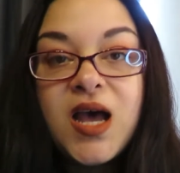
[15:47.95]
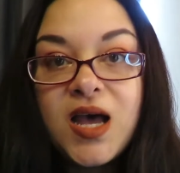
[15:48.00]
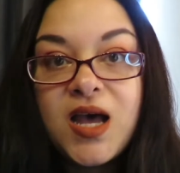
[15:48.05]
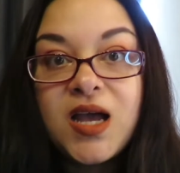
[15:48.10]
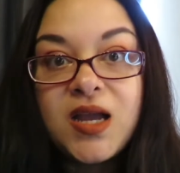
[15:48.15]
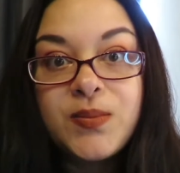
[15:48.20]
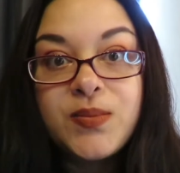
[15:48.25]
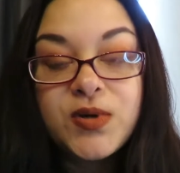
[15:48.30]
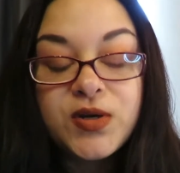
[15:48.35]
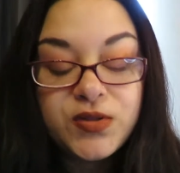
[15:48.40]

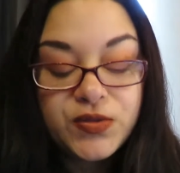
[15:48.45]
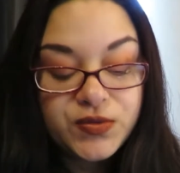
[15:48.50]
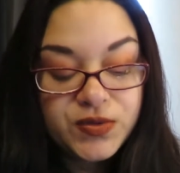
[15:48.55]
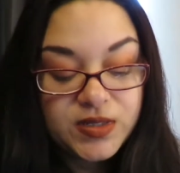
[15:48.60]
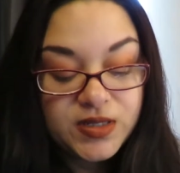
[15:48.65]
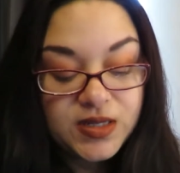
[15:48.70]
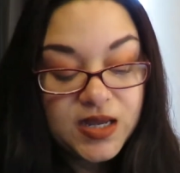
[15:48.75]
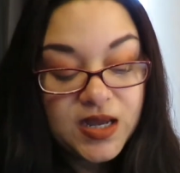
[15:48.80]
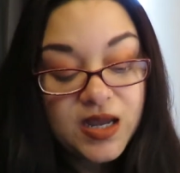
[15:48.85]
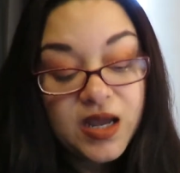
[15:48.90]
I
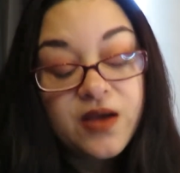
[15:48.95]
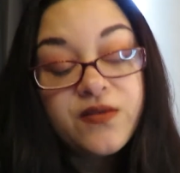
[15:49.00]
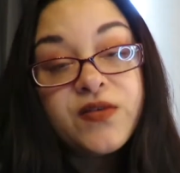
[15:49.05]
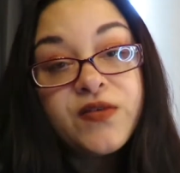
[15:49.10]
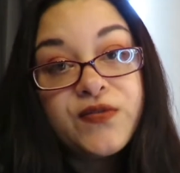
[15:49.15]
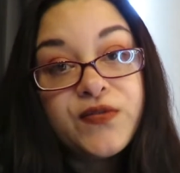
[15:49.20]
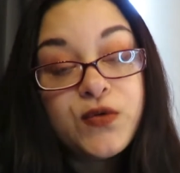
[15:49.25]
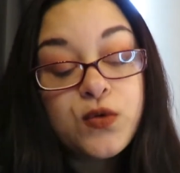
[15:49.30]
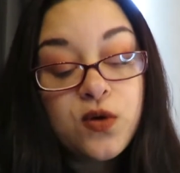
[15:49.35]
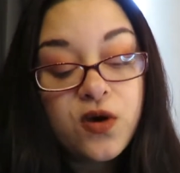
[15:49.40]
three. I have
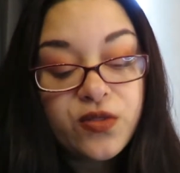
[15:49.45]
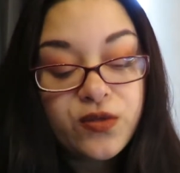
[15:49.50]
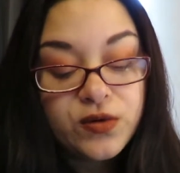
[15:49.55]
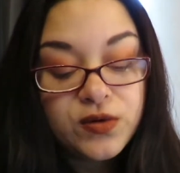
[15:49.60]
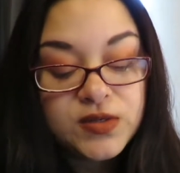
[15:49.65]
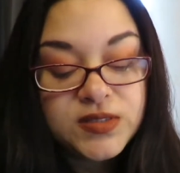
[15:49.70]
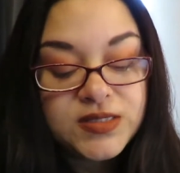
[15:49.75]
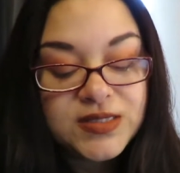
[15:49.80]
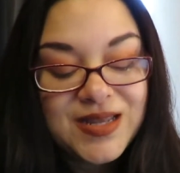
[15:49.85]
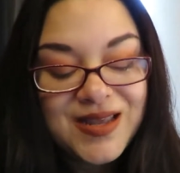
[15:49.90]
a few
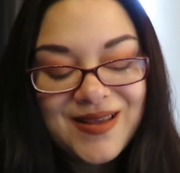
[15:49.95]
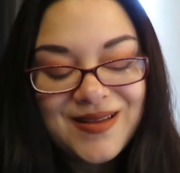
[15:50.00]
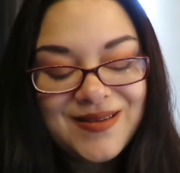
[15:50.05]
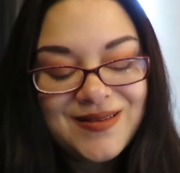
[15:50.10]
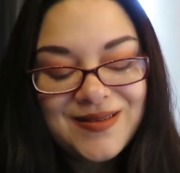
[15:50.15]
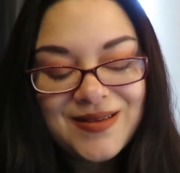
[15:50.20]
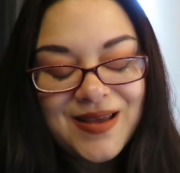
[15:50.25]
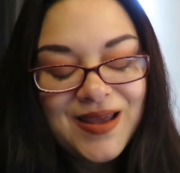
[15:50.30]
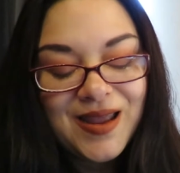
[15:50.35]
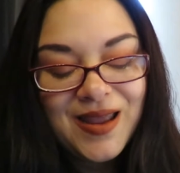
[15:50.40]
others and
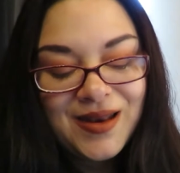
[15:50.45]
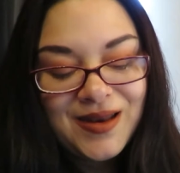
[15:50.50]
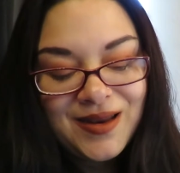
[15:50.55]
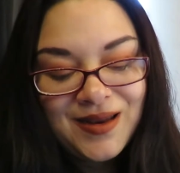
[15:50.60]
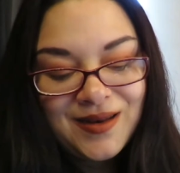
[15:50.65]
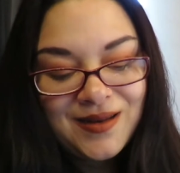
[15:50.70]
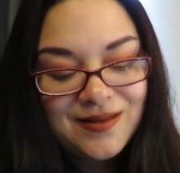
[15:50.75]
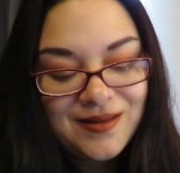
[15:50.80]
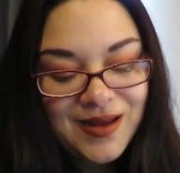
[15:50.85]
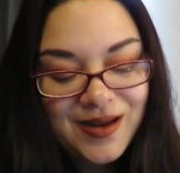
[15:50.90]
I
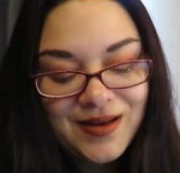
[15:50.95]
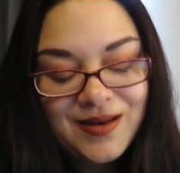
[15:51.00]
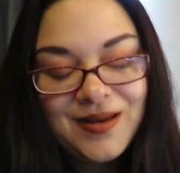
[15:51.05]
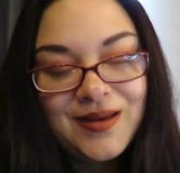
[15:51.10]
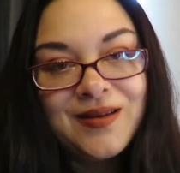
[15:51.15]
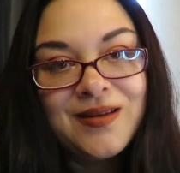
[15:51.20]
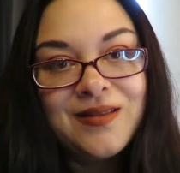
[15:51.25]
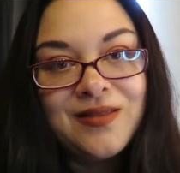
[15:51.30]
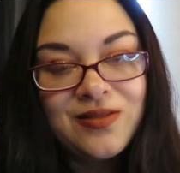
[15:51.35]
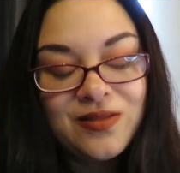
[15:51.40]
needed, I
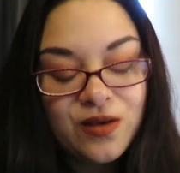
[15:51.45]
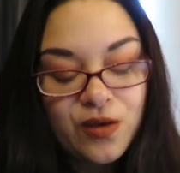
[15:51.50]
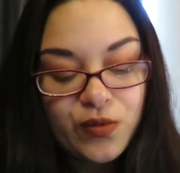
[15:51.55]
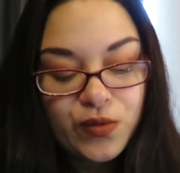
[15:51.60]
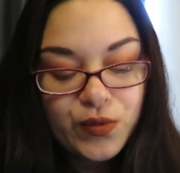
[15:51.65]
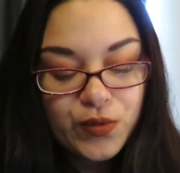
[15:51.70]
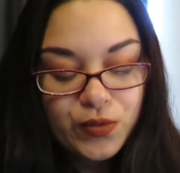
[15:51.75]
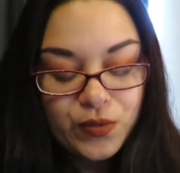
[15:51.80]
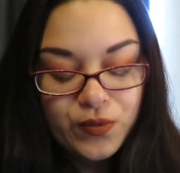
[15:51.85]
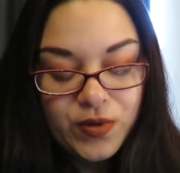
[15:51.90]
needed the
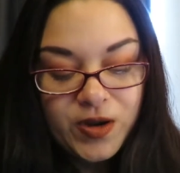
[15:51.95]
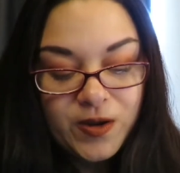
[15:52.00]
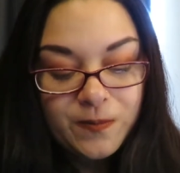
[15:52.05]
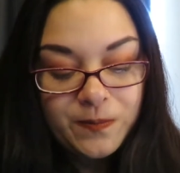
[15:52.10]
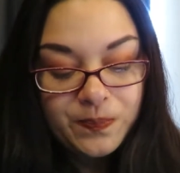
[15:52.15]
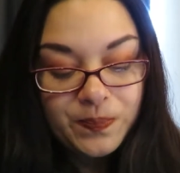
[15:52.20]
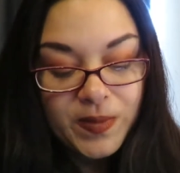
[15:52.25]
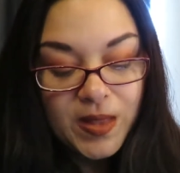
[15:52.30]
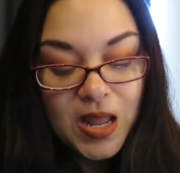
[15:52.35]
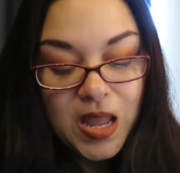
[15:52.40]
other three
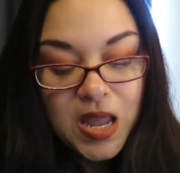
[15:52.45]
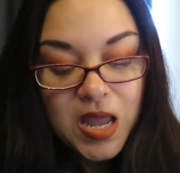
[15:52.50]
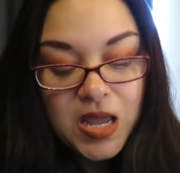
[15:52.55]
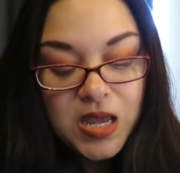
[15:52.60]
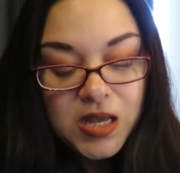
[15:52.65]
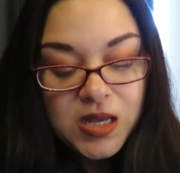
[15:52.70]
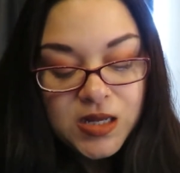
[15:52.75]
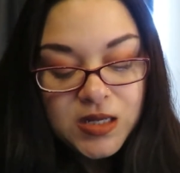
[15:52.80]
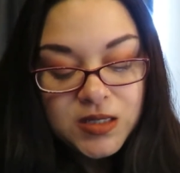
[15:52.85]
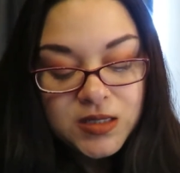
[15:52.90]

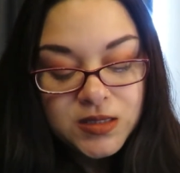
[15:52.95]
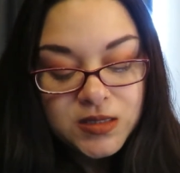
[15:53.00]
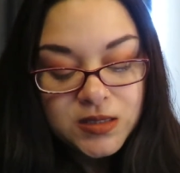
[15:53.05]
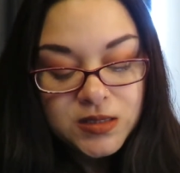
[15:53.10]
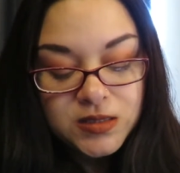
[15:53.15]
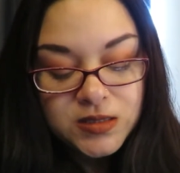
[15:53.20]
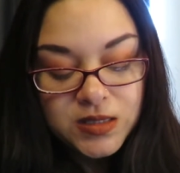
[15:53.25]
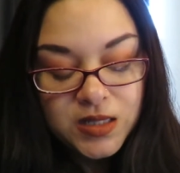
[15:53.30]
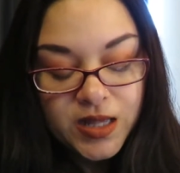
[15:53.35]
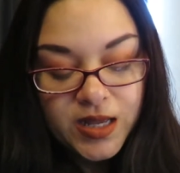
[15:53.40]

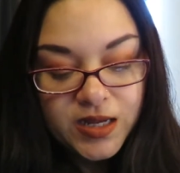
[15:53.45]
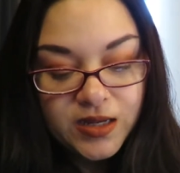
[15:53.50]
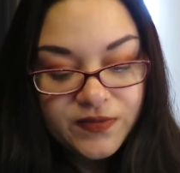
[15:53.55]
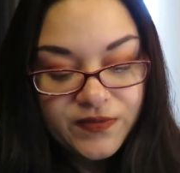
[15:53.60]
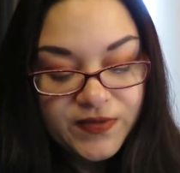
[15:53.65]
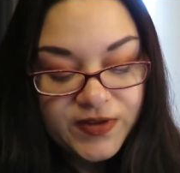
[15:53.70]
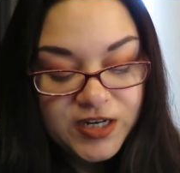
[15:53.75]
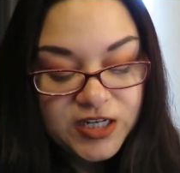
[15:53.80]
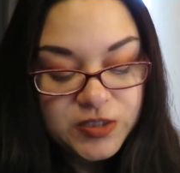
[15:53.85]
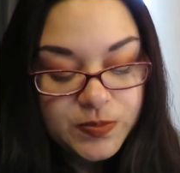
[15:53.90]
to like
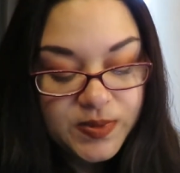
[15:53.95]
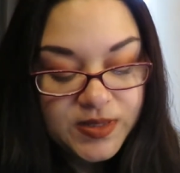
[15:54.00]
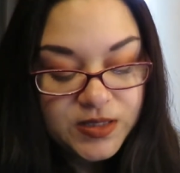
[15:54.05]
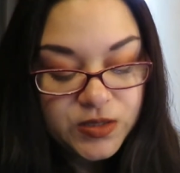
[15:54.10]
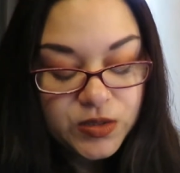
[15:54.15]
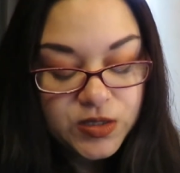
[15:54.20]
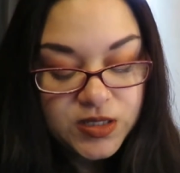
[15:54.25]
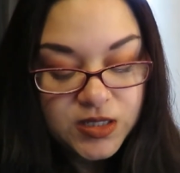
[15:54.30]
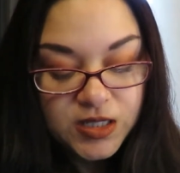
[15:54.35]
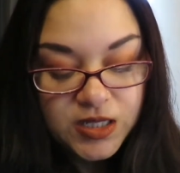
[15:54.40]
finish my
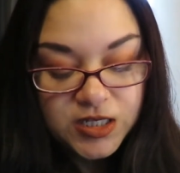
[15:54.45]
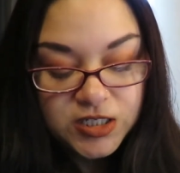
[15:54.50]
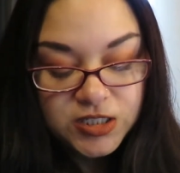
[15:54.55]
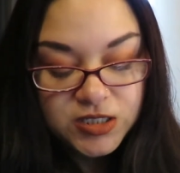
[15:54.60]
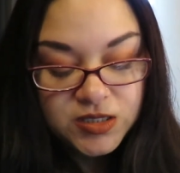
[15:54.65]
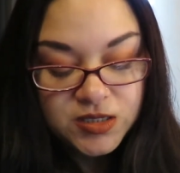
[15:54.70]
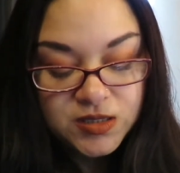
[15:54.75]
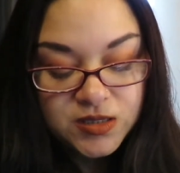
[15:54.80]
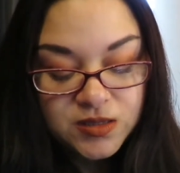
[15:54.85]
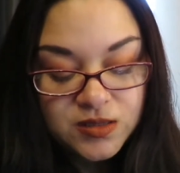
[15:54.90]
little collection.
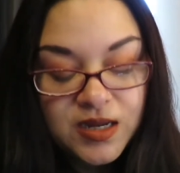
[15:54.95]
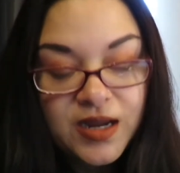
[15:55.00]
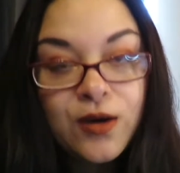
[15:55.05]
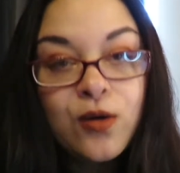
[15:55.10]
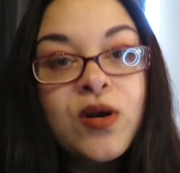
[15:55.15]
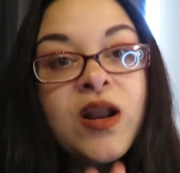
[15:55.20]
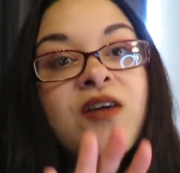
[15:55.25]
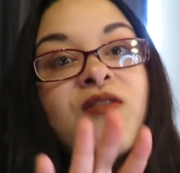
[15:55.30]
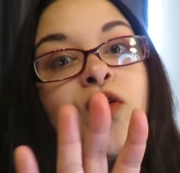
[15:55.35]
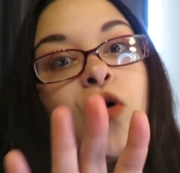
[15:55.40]
I
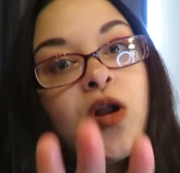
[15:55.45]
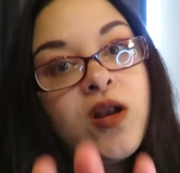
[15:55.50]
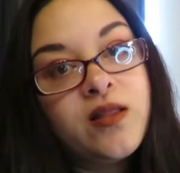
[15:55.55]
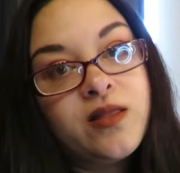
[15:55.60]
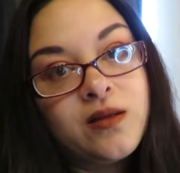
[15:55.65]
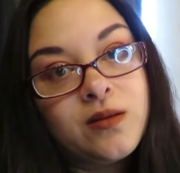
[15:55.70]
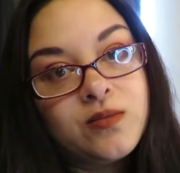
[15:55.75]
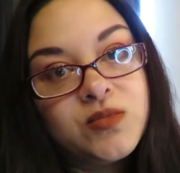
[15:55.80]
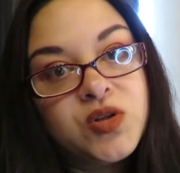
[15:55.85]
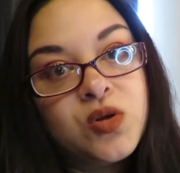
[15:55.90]
don't have all of
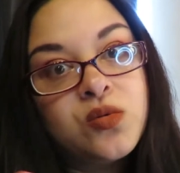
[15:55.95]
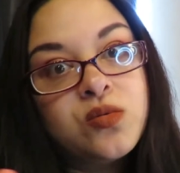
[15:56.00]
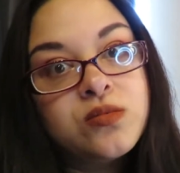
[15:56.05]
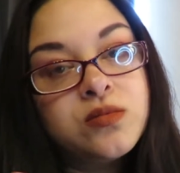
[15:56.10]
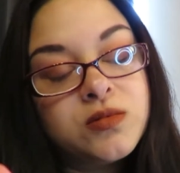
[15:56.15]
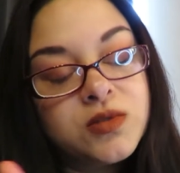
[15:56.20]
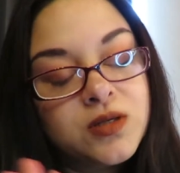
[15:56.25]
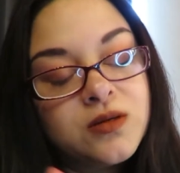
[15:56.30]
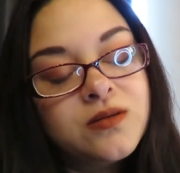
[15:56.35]
them. Don't,